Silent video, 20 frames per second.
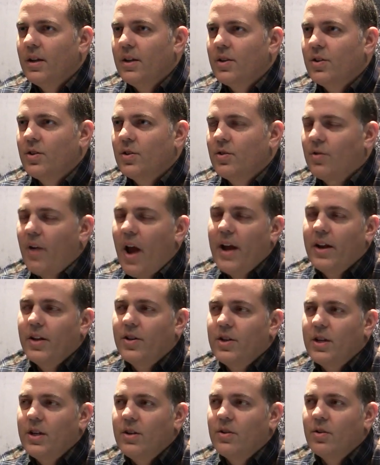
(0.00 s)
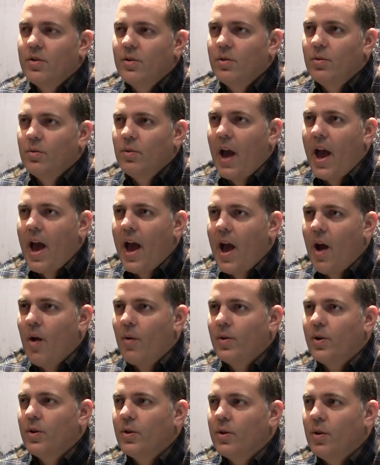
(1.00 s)
strategy to
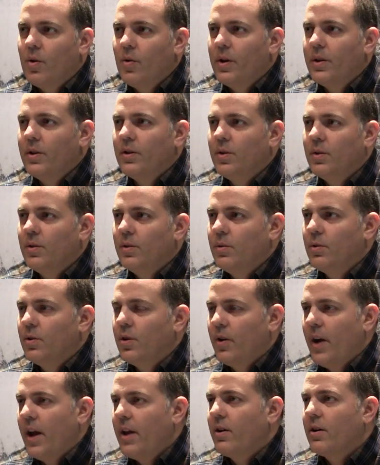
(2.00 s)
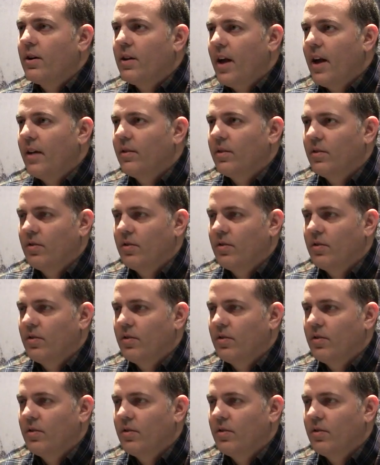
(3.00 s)
how you're going to create your class,